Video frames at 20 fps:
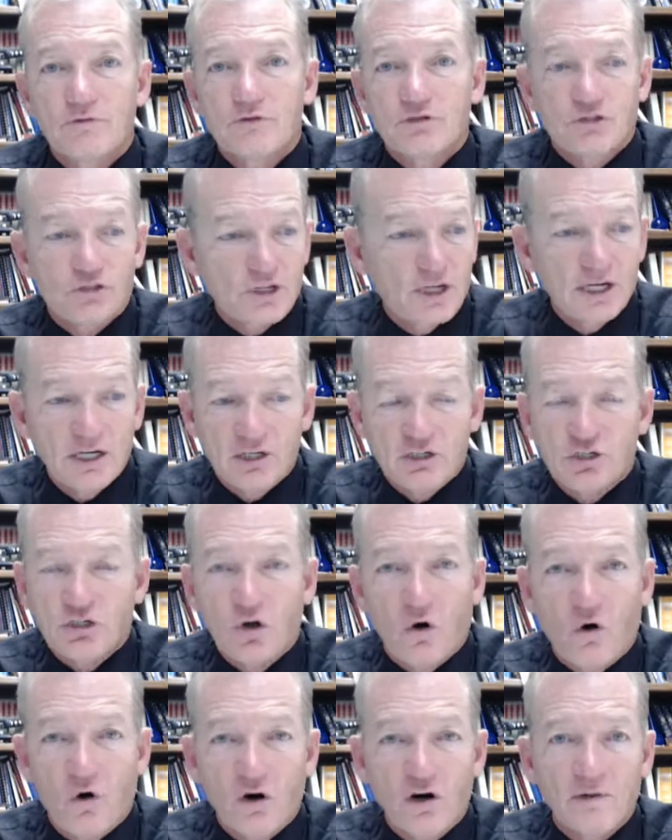Sea
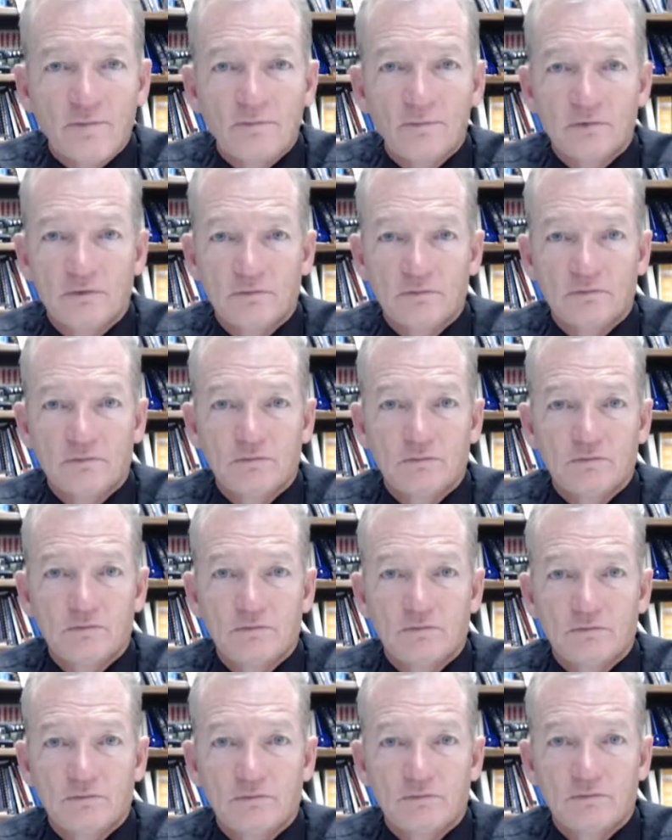storm,
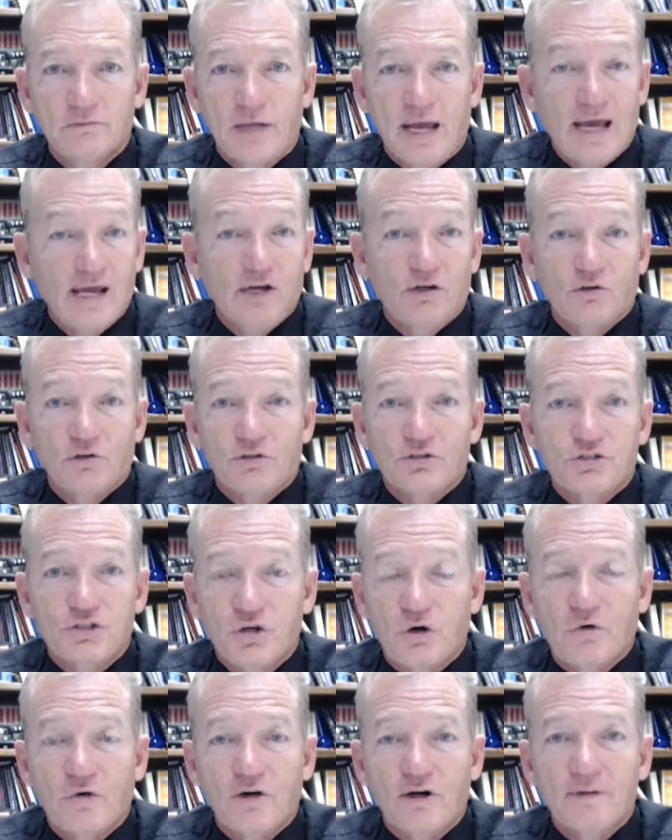hail
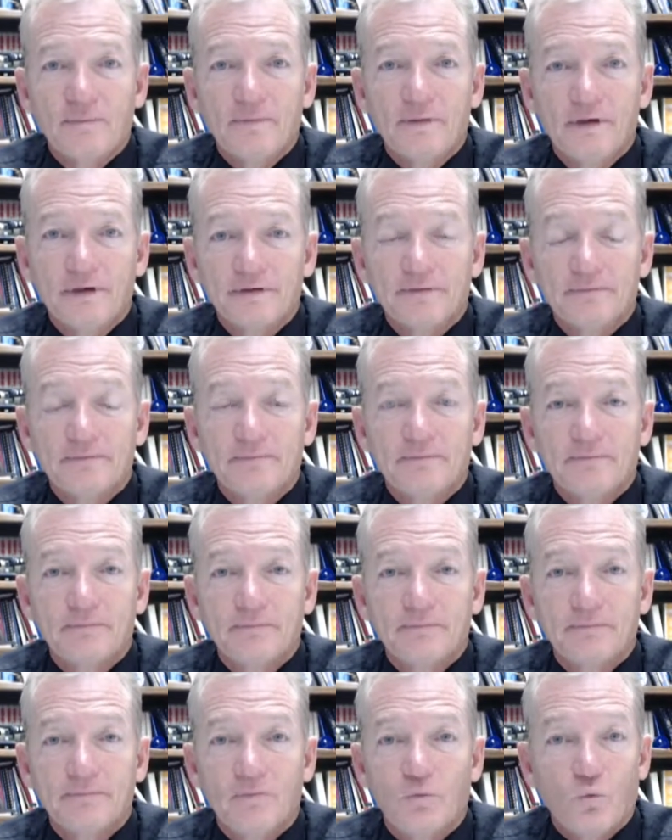storm,
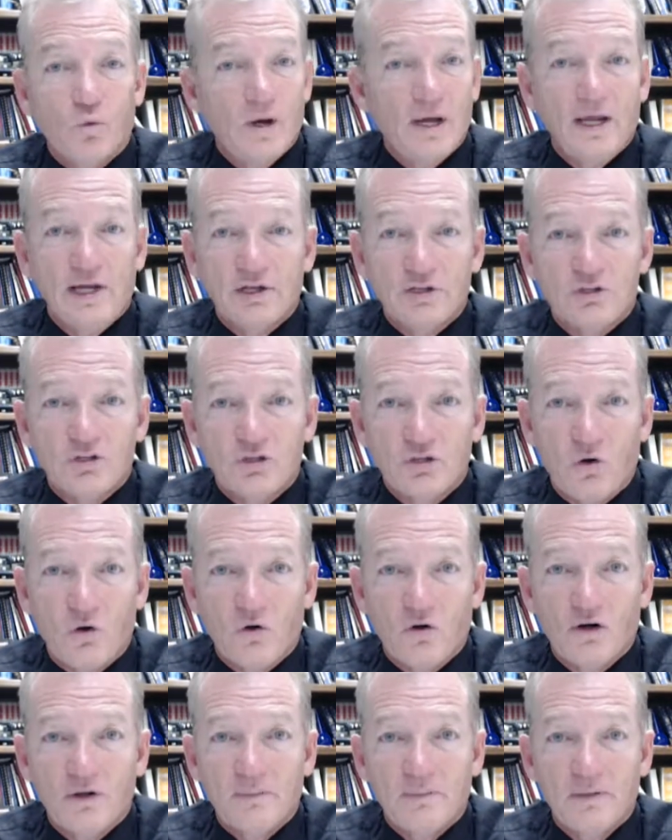wind
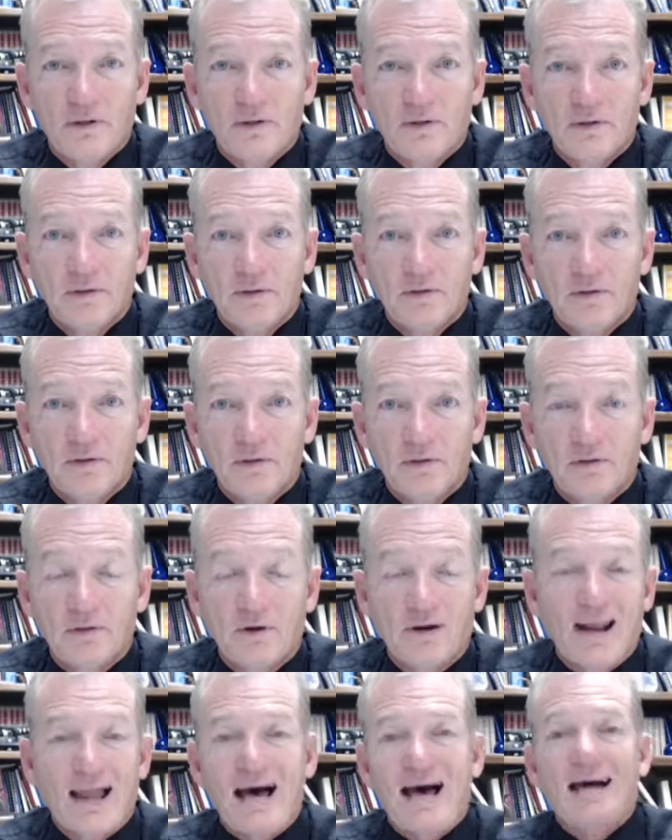storm,
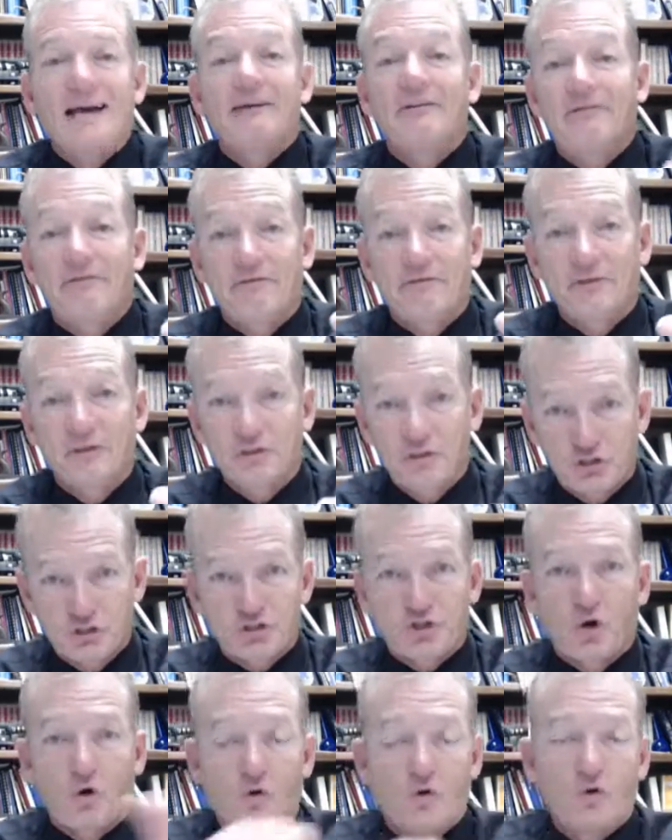life
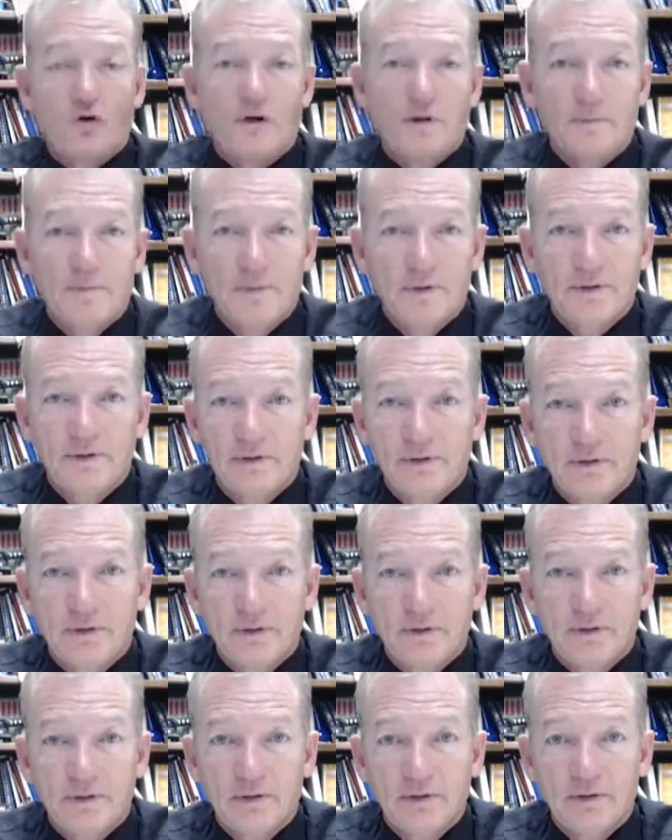storm.
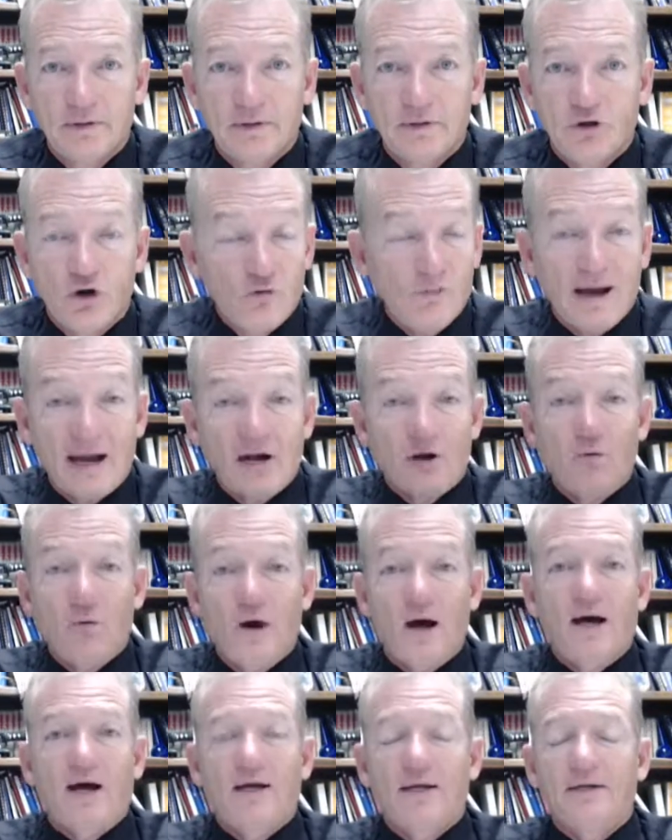No matter
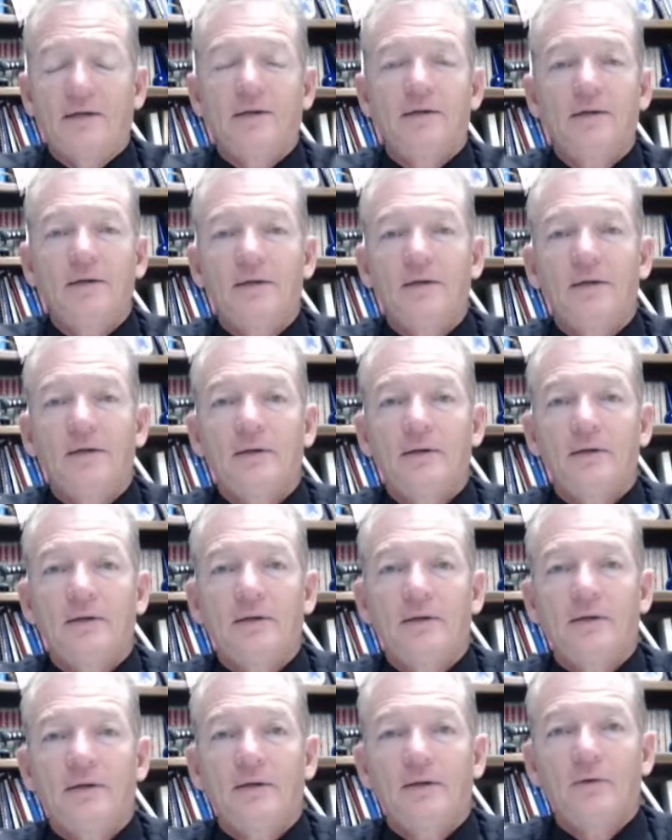what,
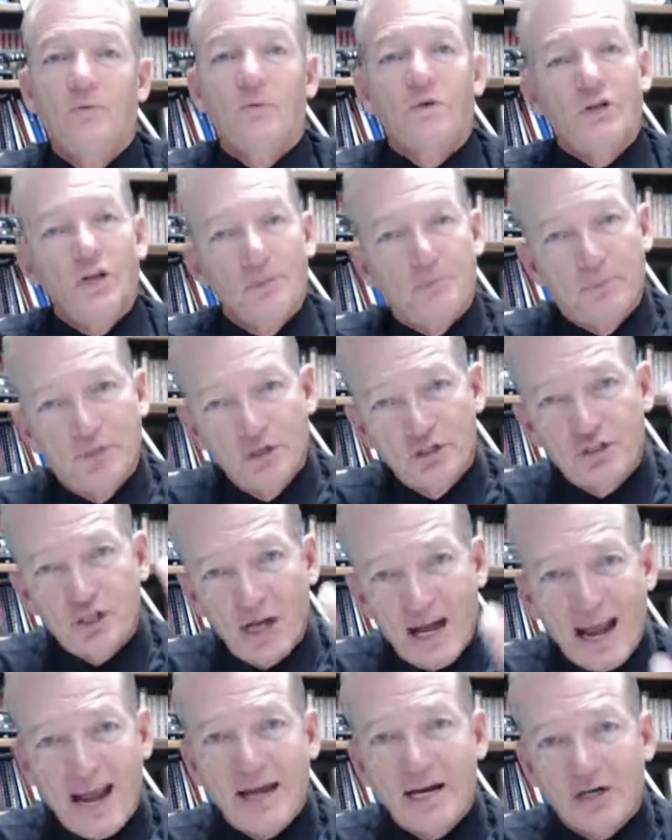when you put
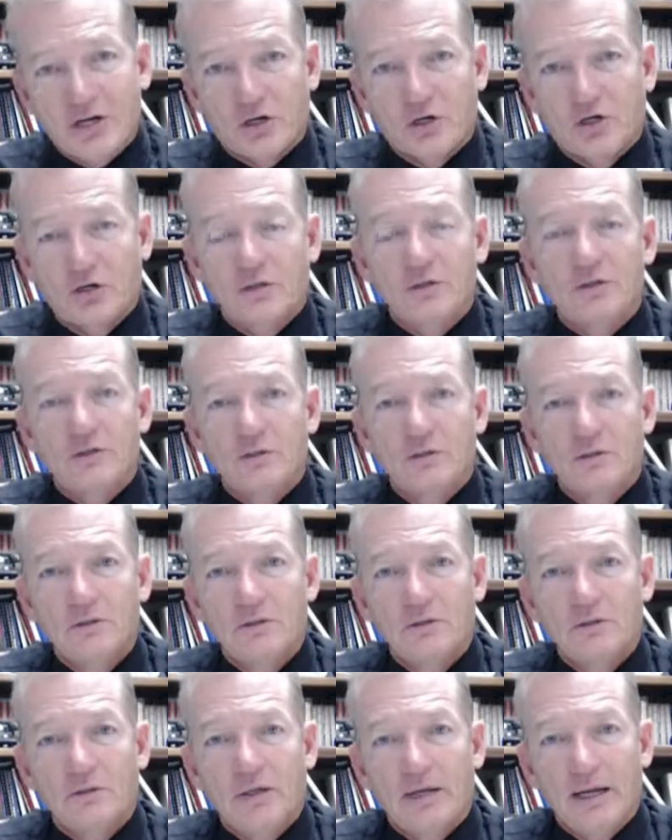your anchor
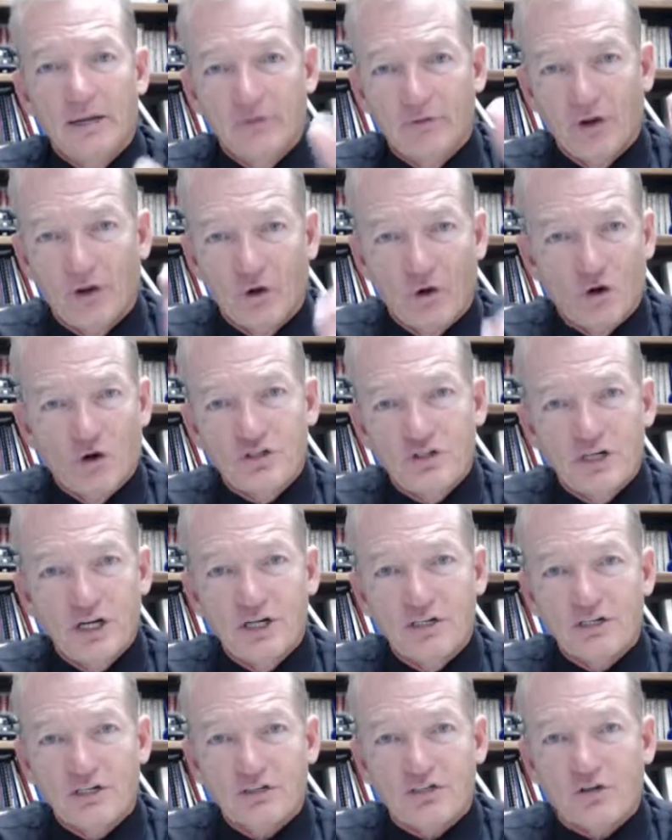in the Lord
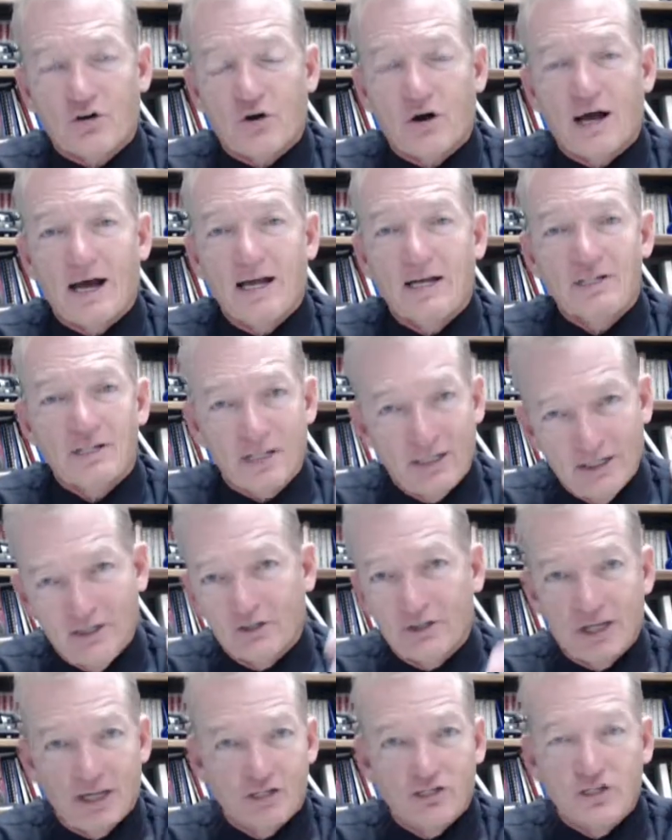Jesus Christ,
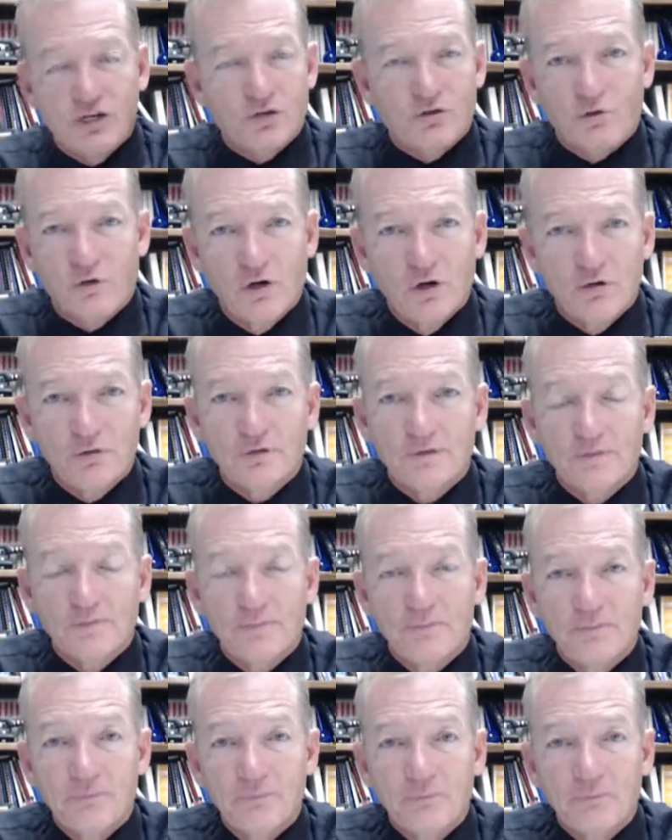he'll get you through.